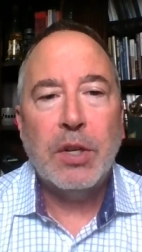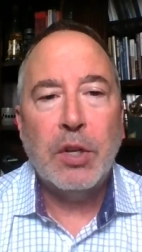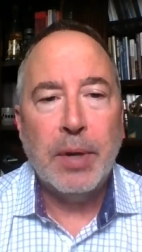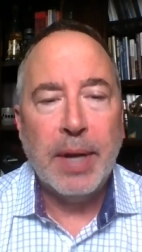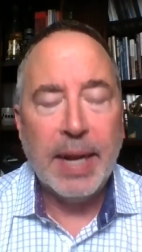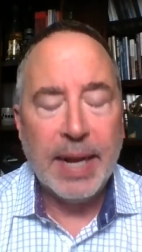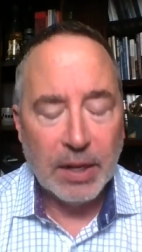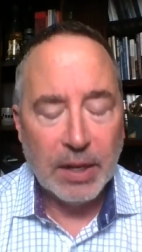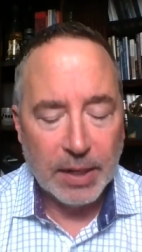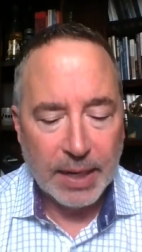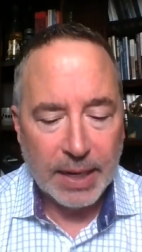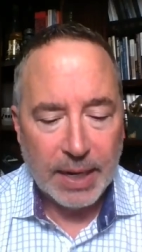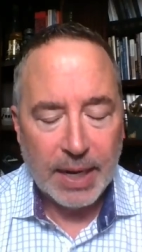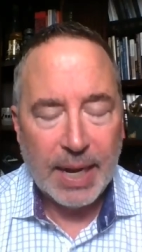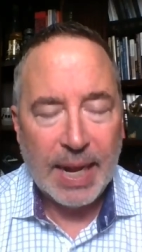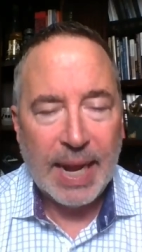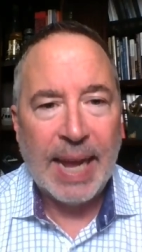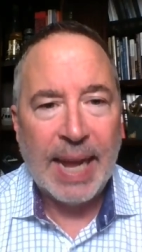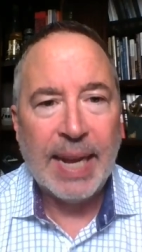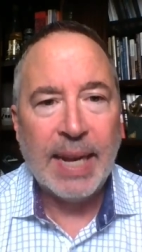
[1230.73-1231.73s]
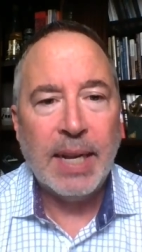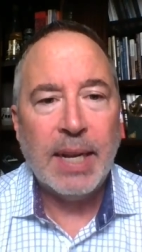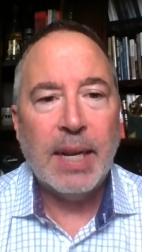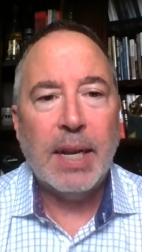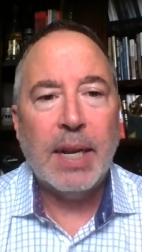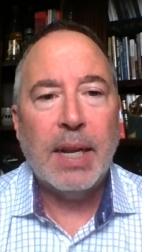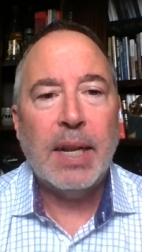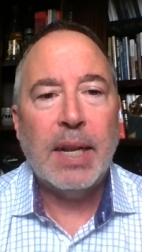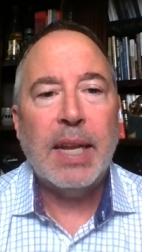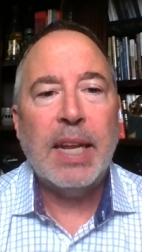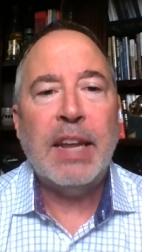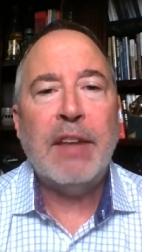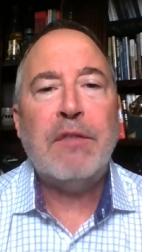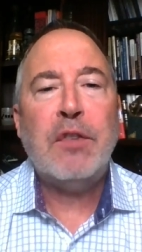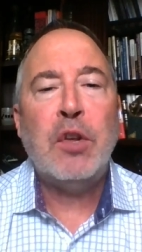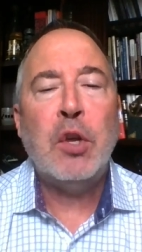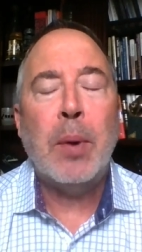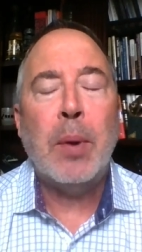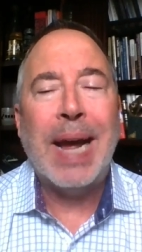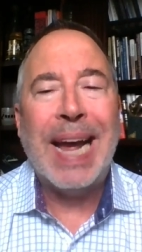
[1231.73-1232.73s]
it. You nailed it. And
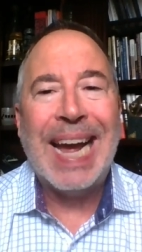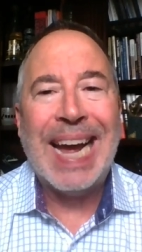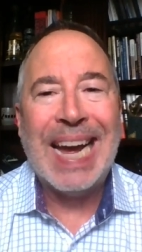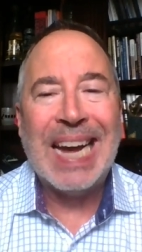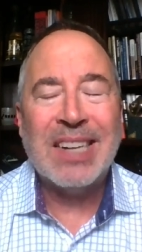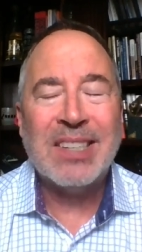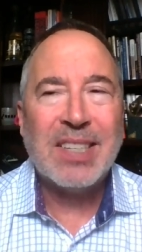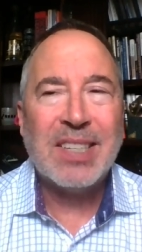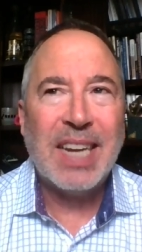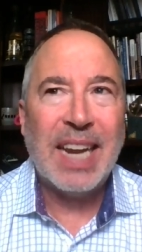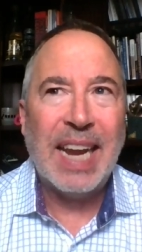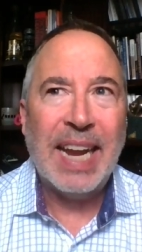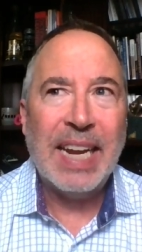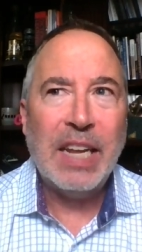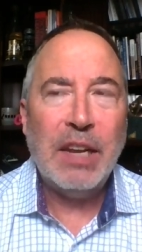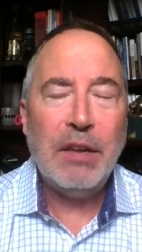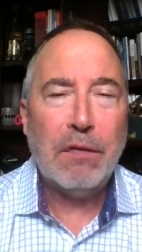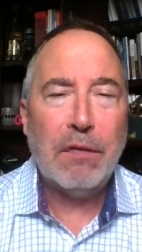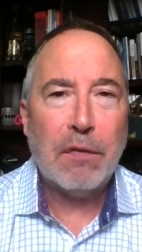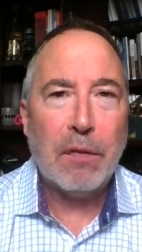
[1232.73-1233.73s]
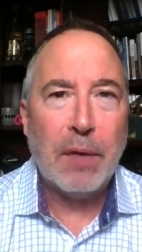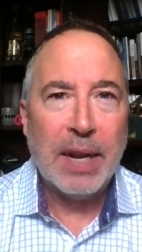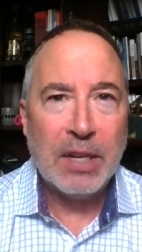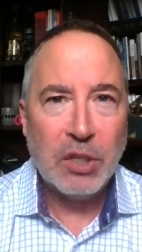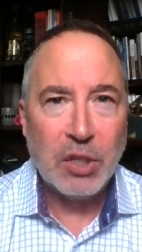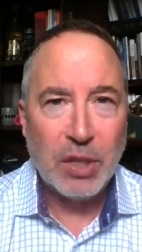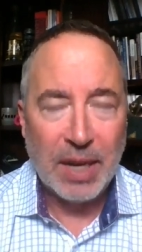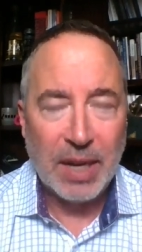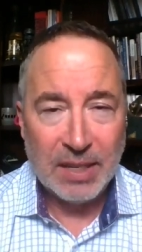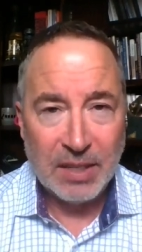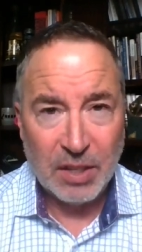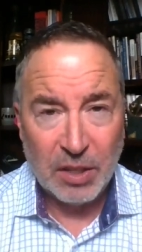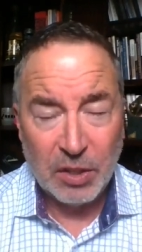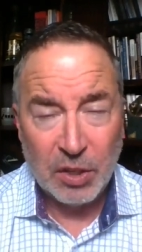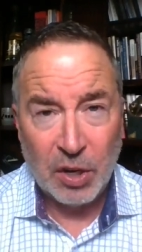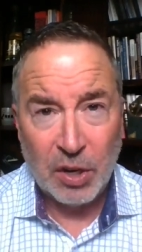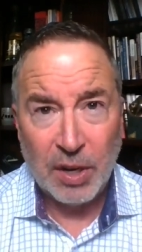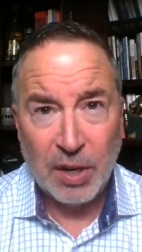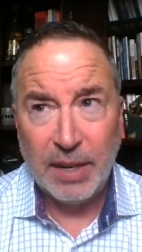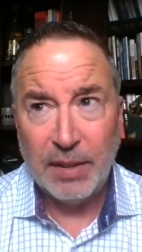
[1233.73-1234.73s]
if you ask any franchise
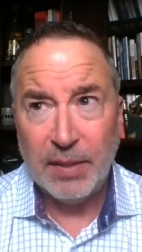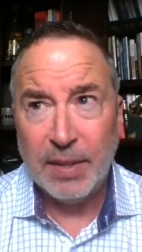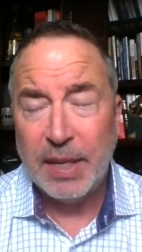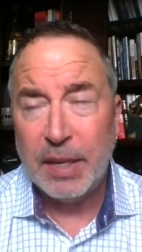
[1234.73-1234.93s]
attorney the